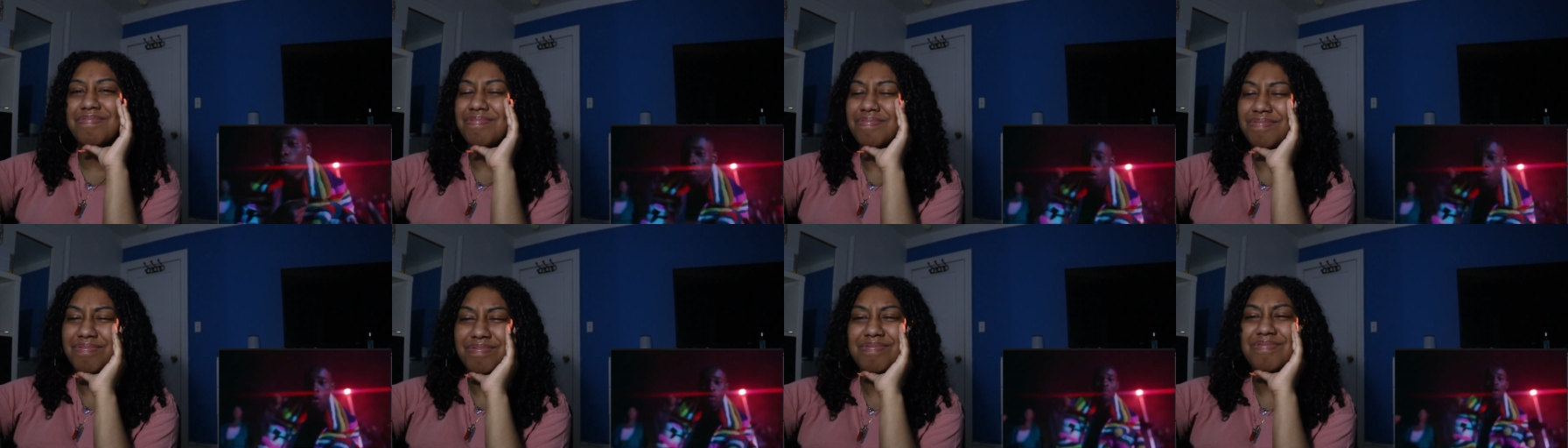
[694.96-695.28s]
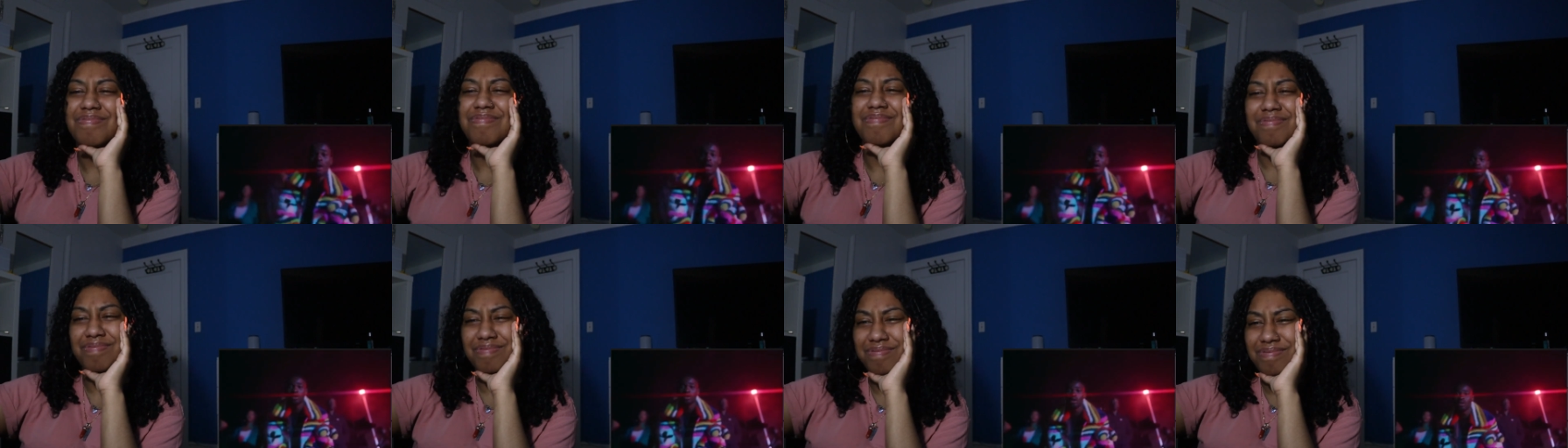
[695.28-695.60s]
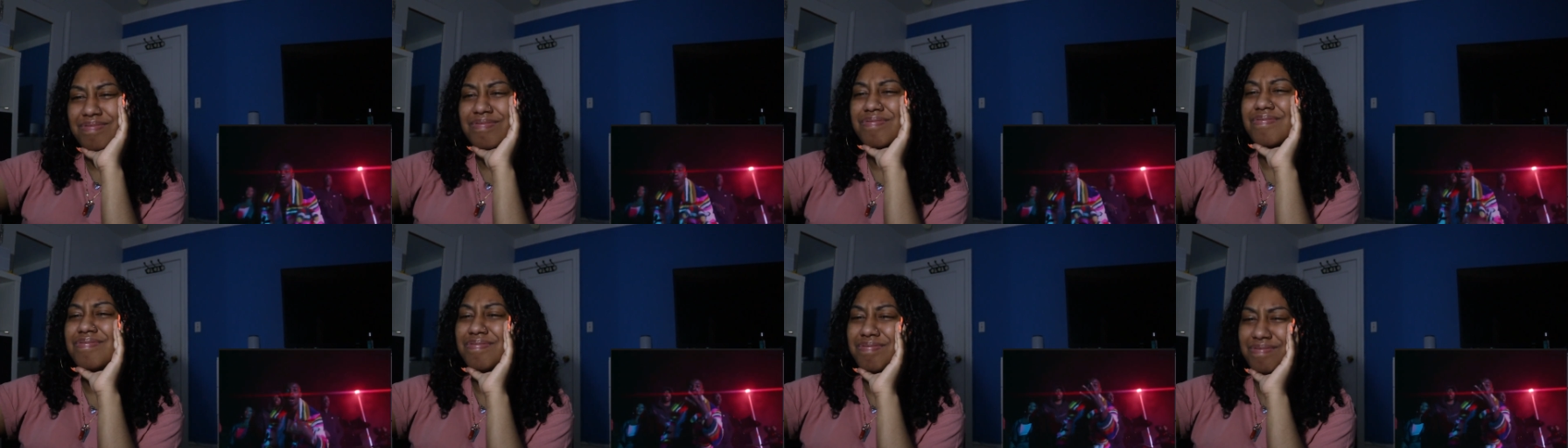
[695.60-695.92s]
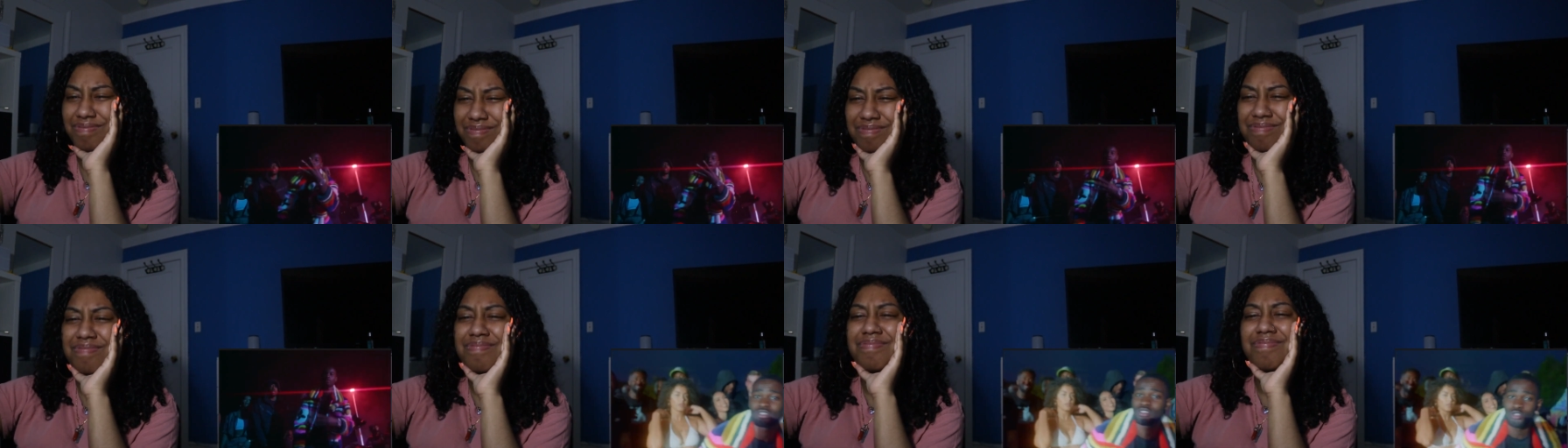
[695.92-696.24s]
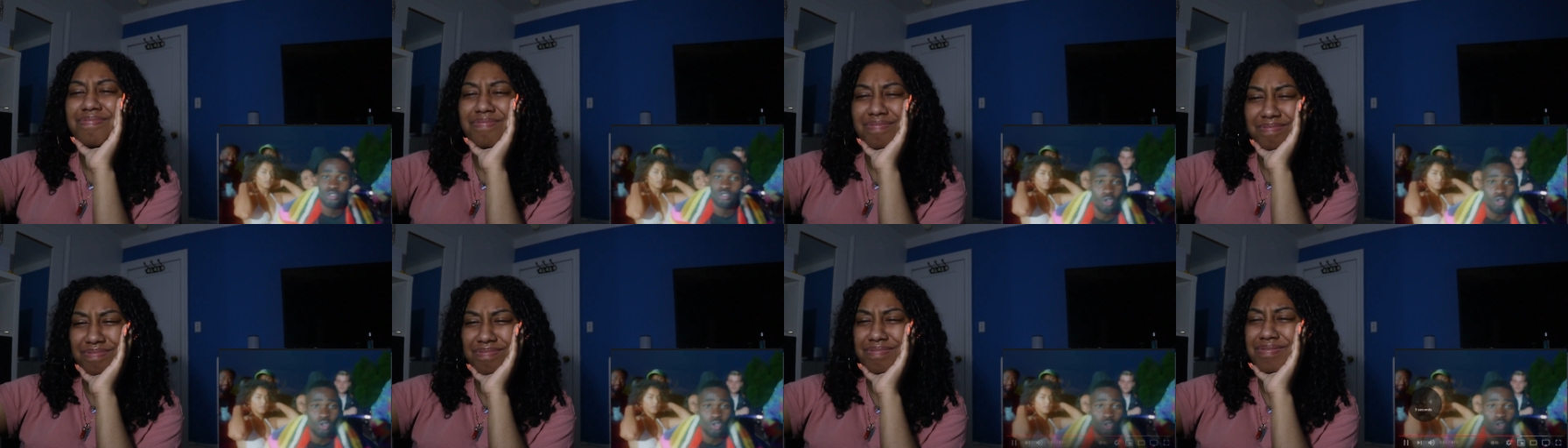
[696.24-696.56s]
I walk my hood, I got
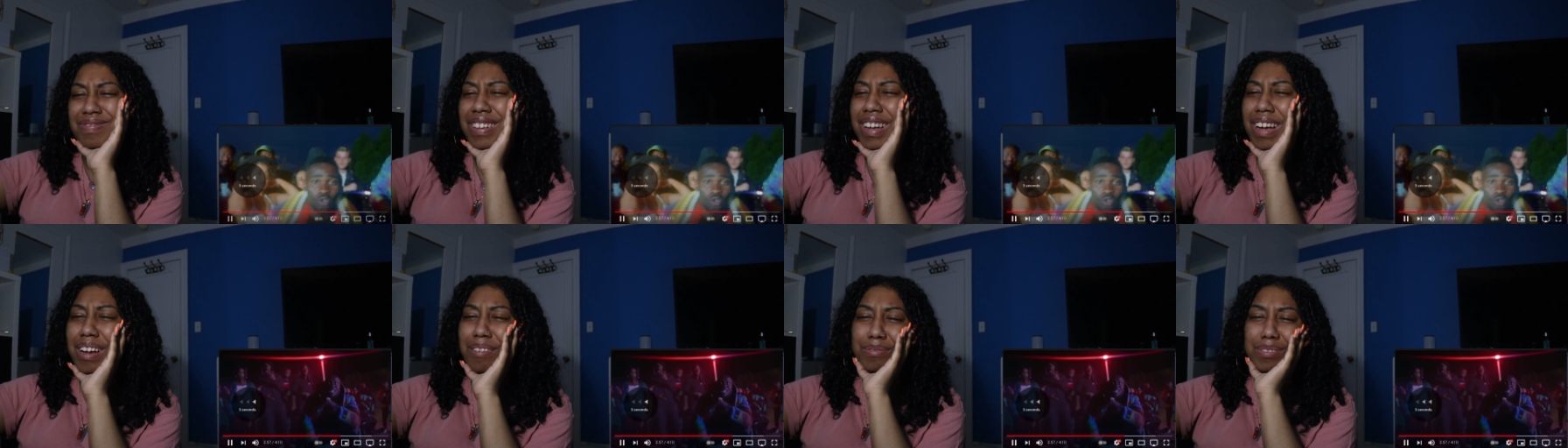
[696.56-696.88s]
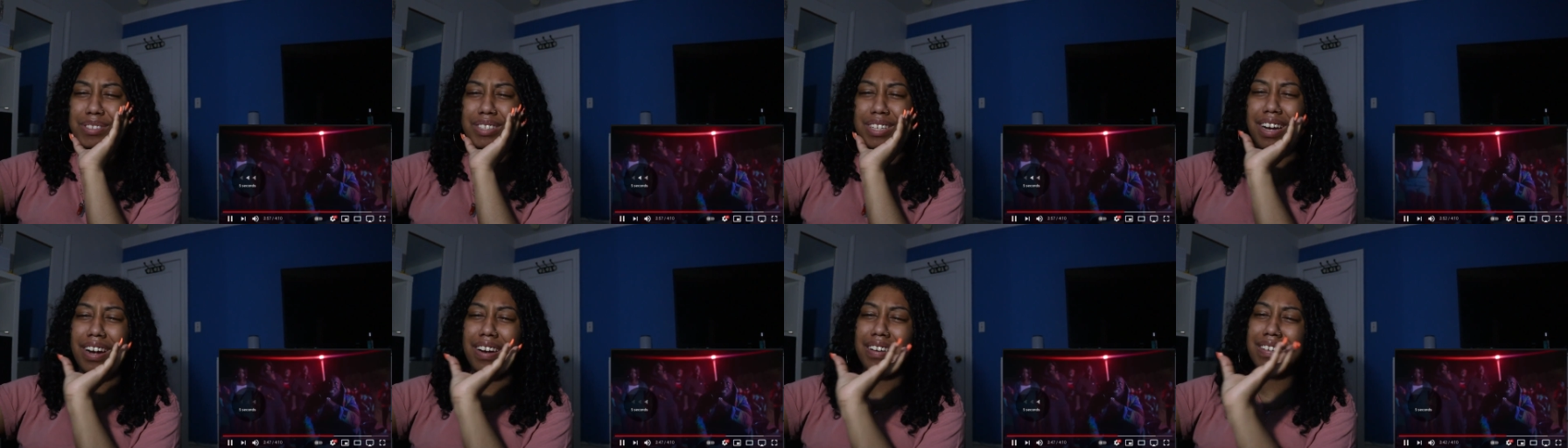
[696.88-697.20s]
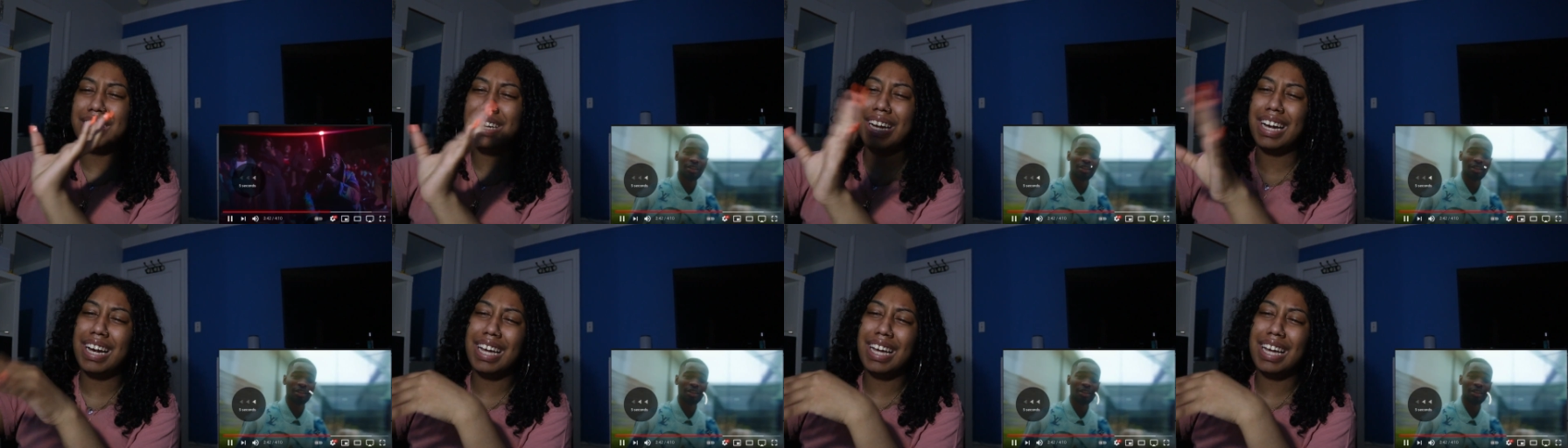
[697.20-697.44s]
the ju- I'm sorry,